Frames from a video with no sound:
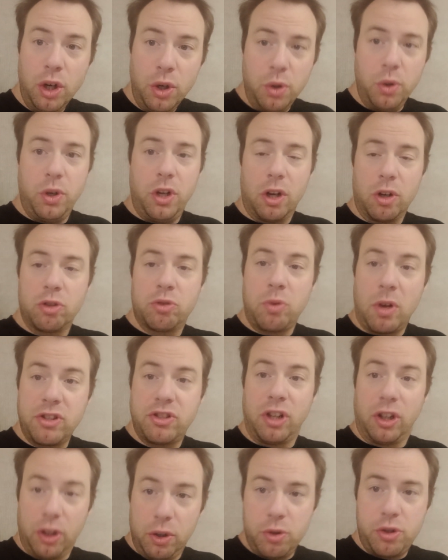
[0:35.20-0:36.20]
New Year's
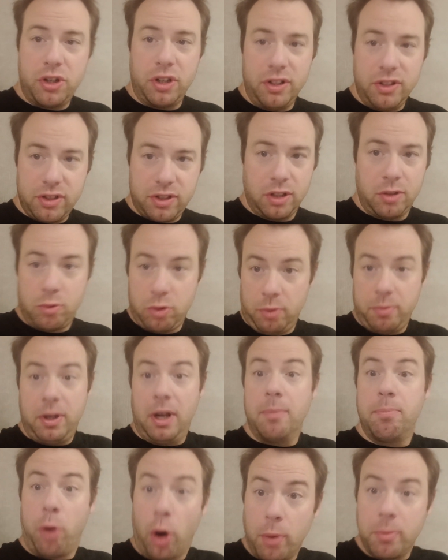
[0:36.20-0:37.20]
resolutions, which will be
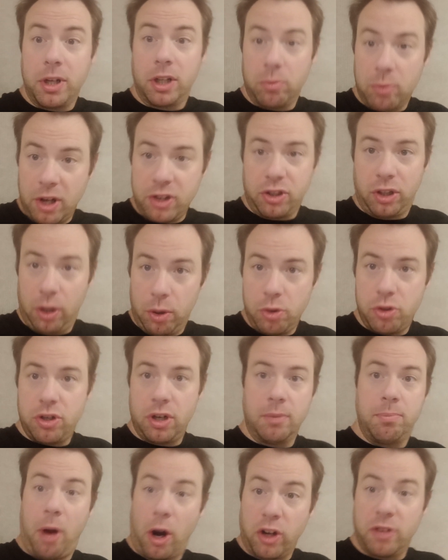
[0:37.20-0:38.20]
a permanent
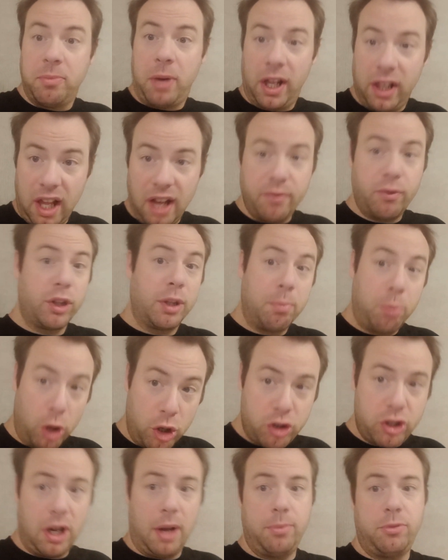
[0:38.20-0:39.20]
resolution, part of my life, with the
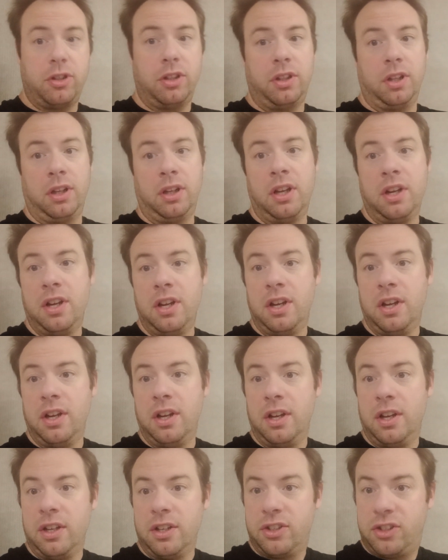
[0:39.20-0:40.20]
push-ups and the
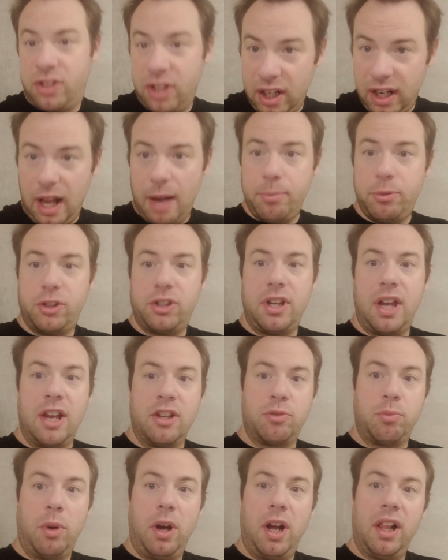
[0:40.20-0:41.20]
sit-ups,
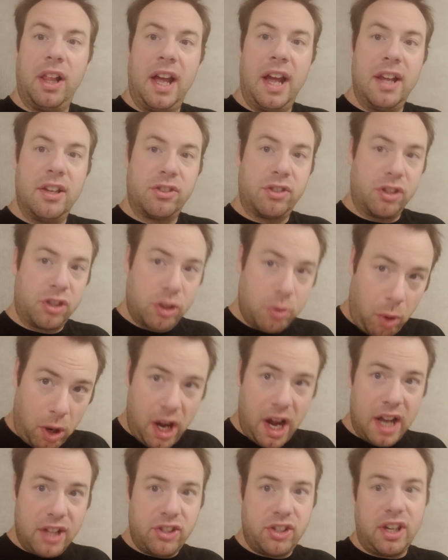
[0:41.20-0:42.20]
as well as the
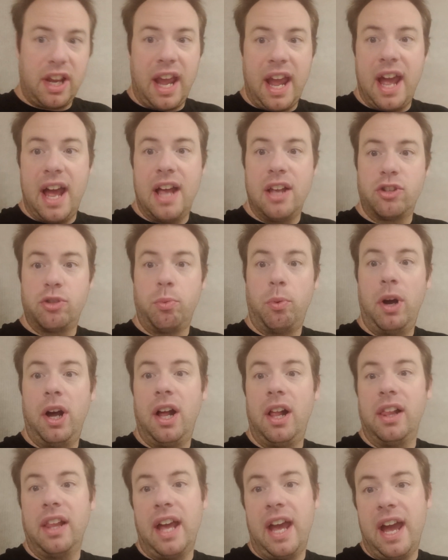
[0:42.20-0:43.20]
squats, as
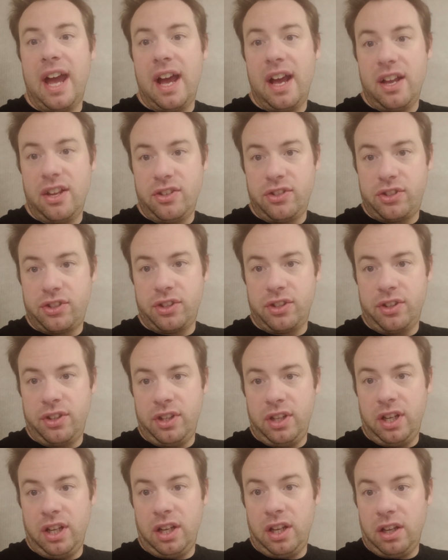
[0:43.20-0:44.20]
well as
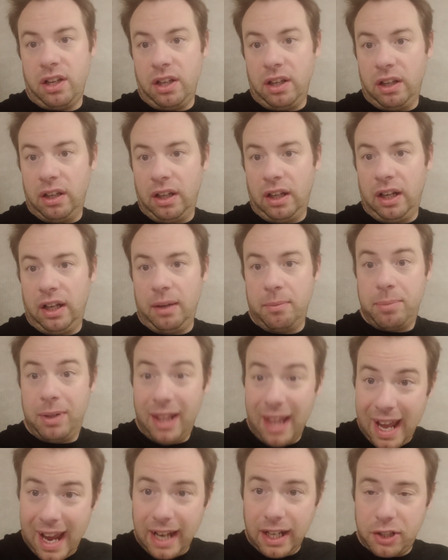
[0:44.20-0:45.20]
the
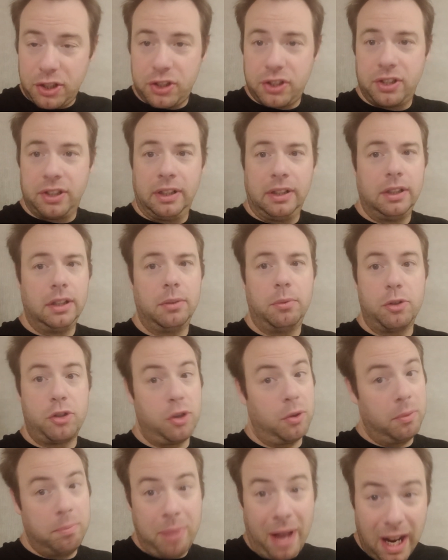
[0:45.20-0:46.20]
planks, which
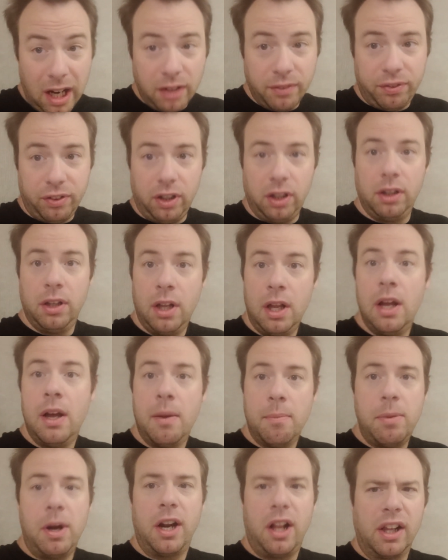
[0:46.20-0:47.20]
are painful,
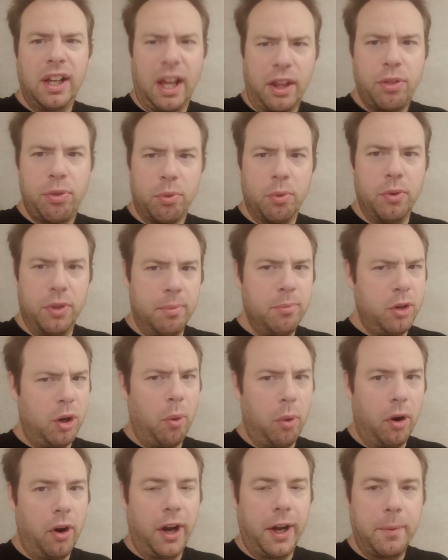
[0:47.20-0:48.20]
but I'll get through them, don't
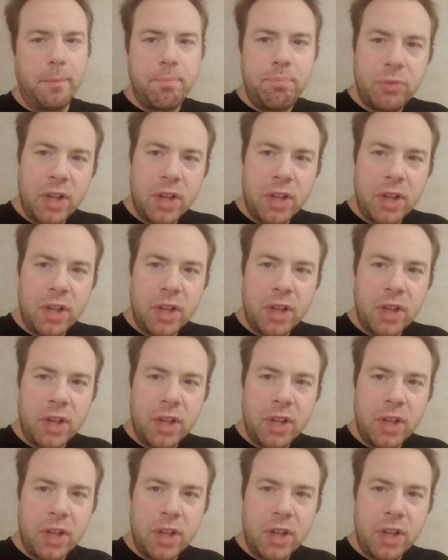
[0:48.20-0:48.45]
worry.